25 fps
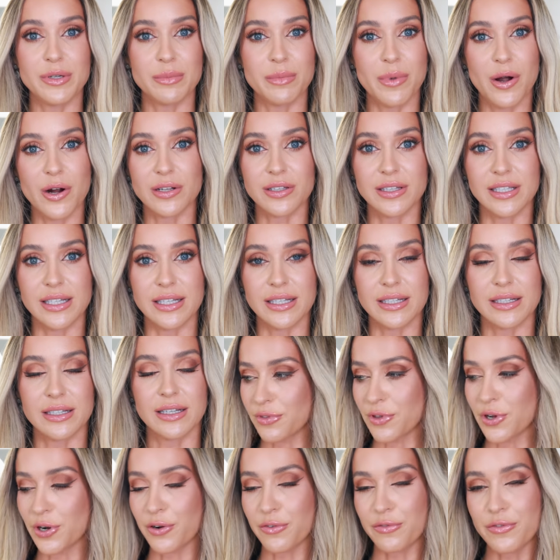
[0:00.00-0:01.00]
de Marly.
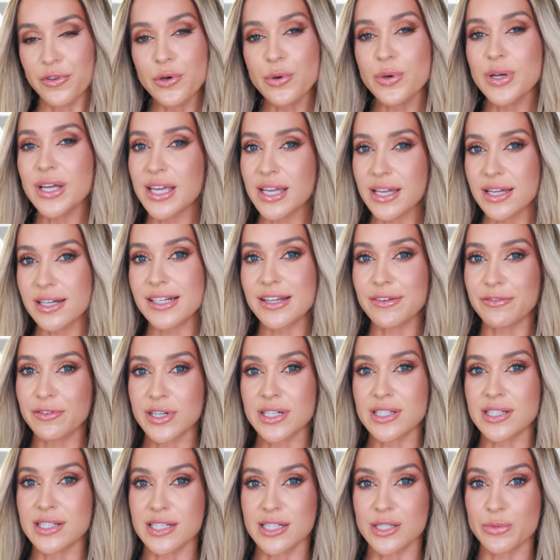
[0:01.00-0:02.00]
There are a few key
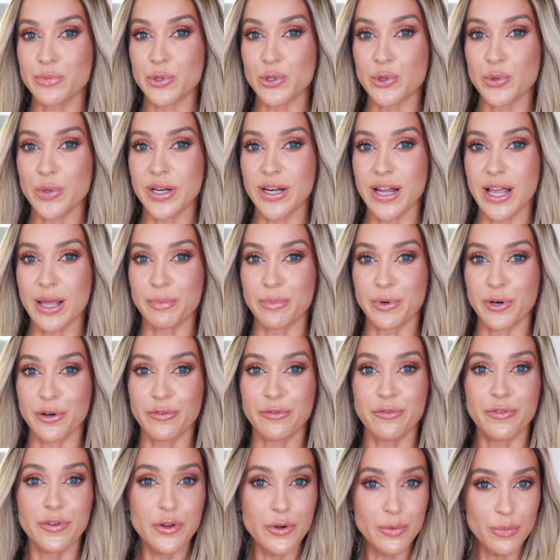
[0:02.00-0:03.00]
differences between a
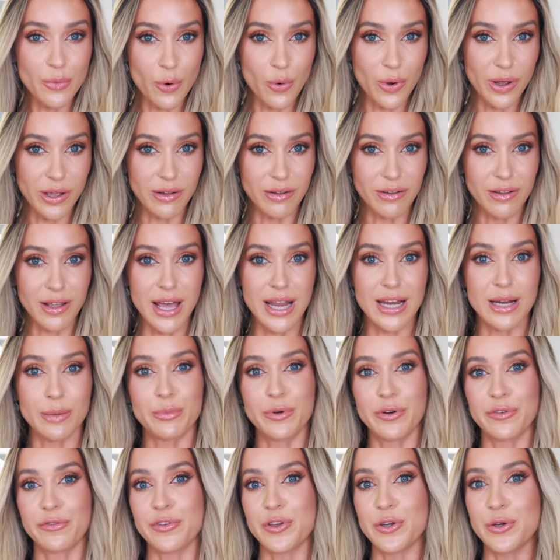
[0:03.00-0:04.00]
perfume oil and a
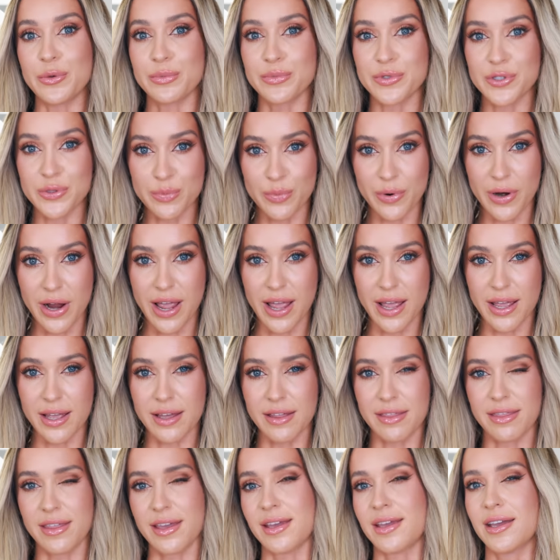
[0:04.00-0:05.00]
perfume spray.
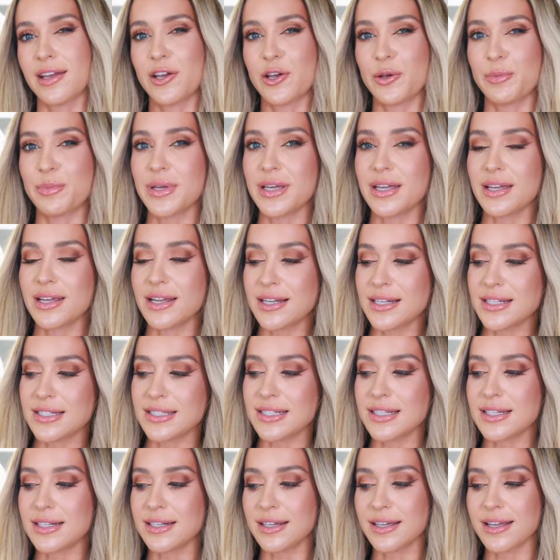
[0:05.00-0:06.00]
I think it could be
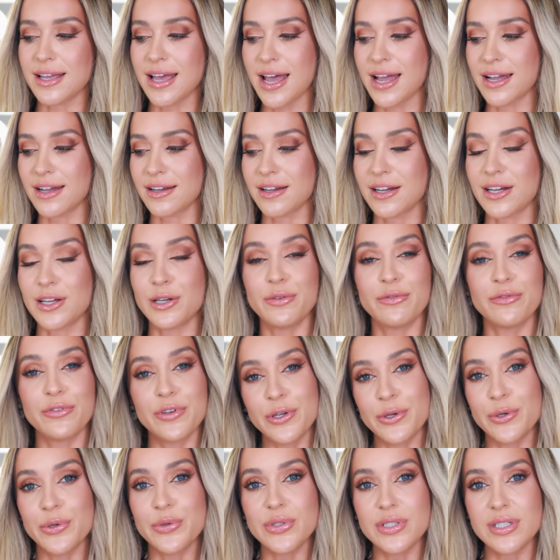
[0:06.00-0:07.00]
easy to get
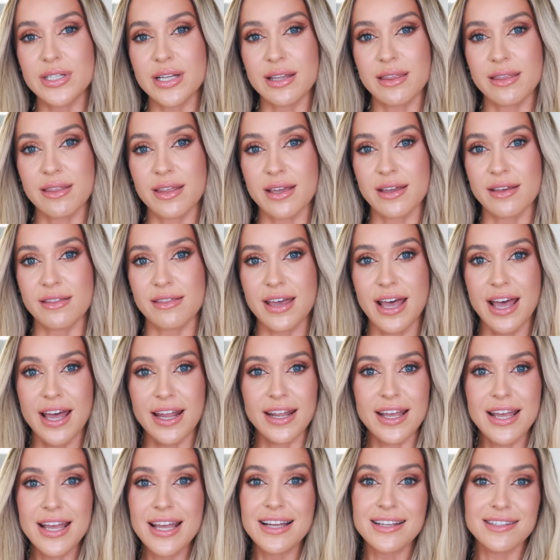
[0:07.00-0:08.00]
confused and think
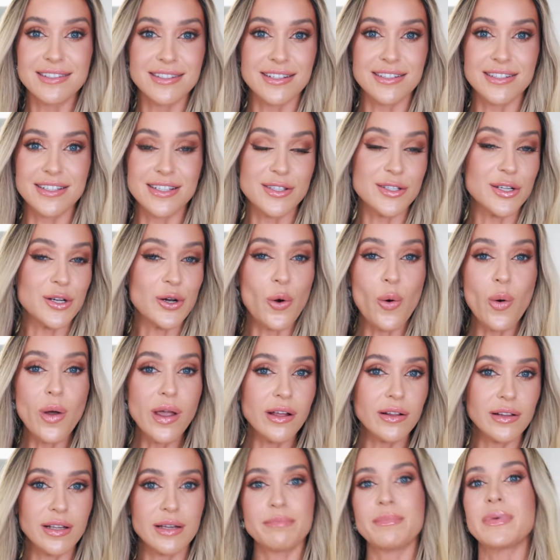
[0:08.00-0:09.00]
that since it's an
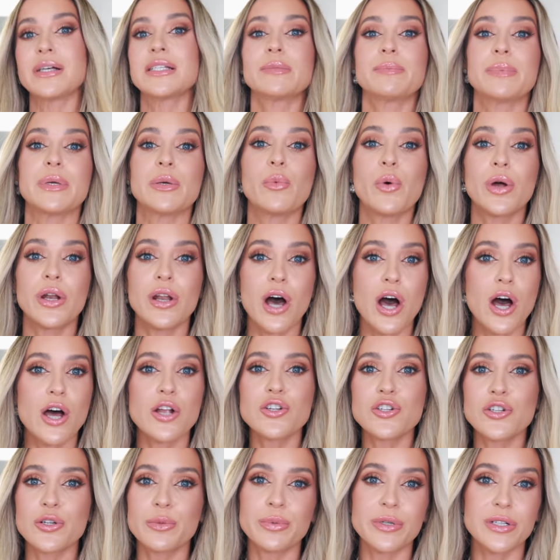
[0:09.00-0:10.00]
oil, it must be one
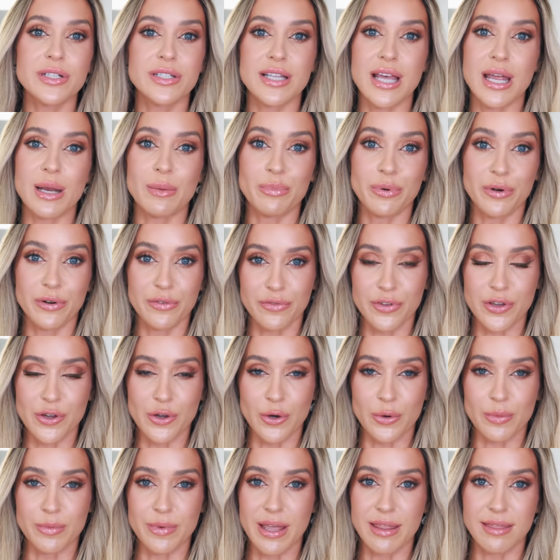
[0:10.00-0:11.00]
hundred percent
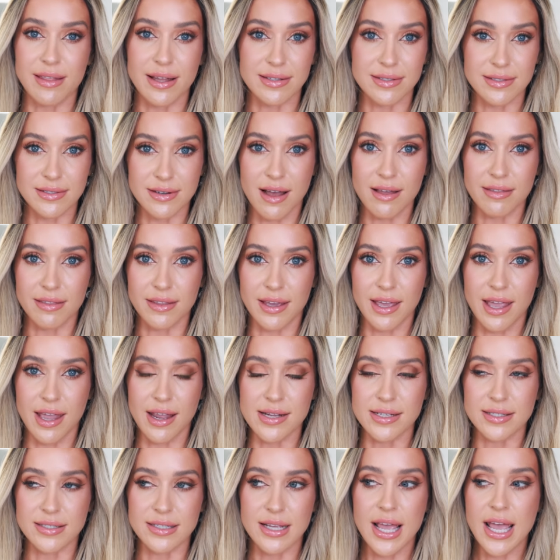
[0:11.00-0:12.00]
perfume, and that's not the
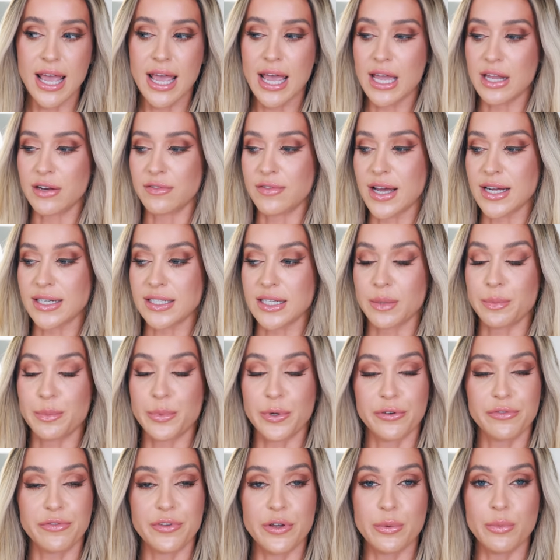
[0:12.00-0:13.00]
case. In fact, a
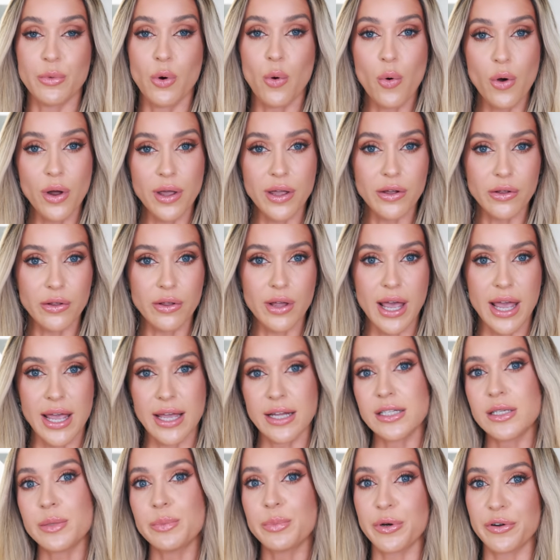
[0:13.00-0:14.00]
perfume oil
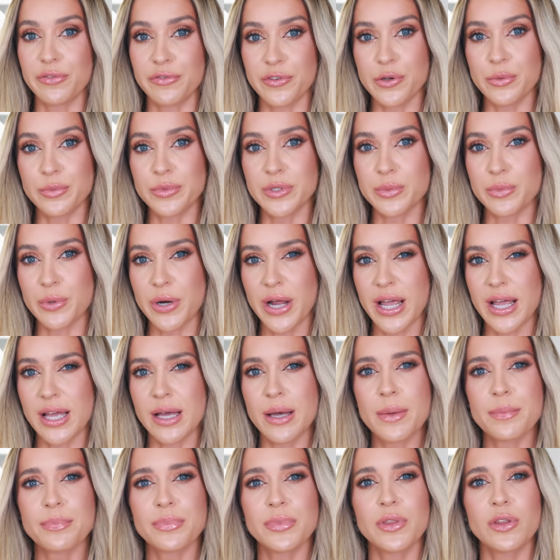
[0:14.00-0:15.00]
and a perfume spray
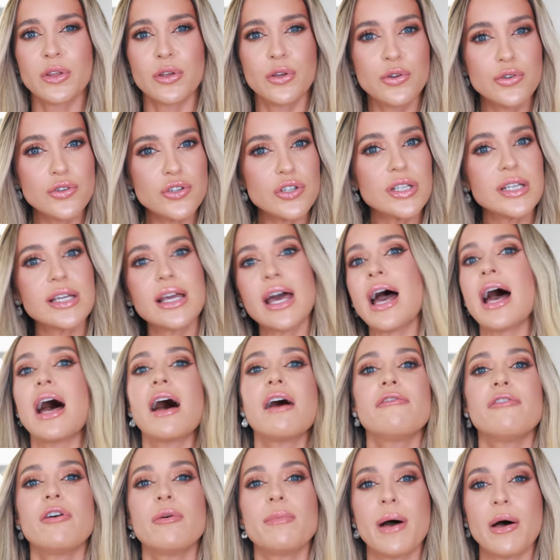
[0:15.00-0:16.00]
usually
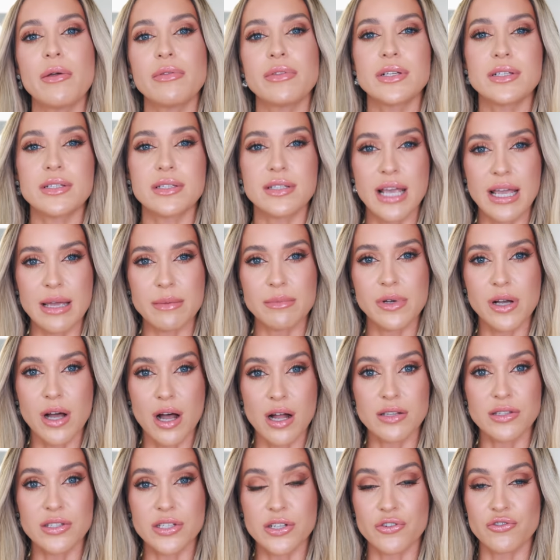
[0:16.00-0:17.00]
have about the same
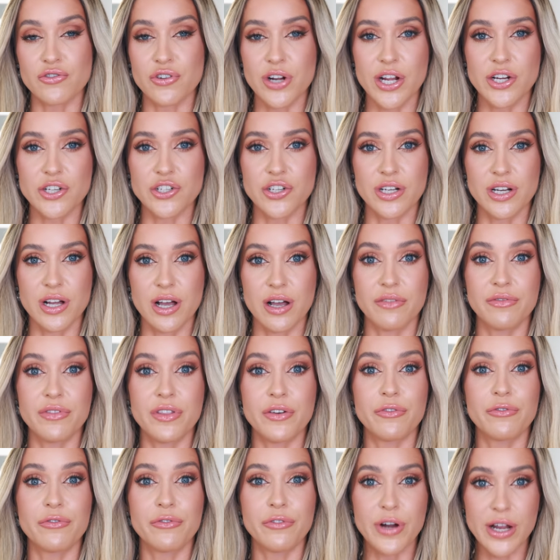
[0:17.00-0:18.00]
concentration of
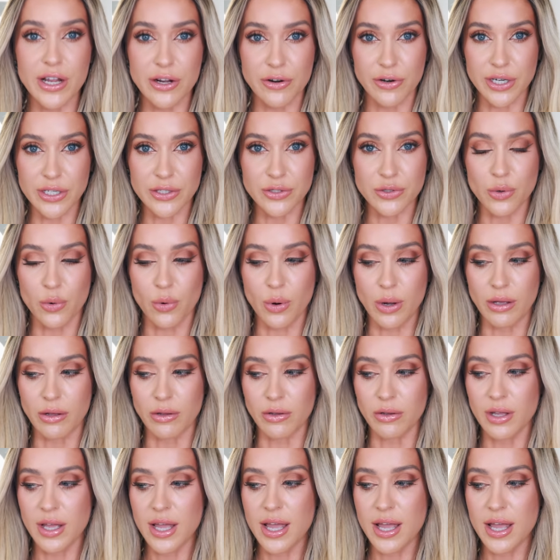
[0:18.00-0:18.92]
the fragrance oil,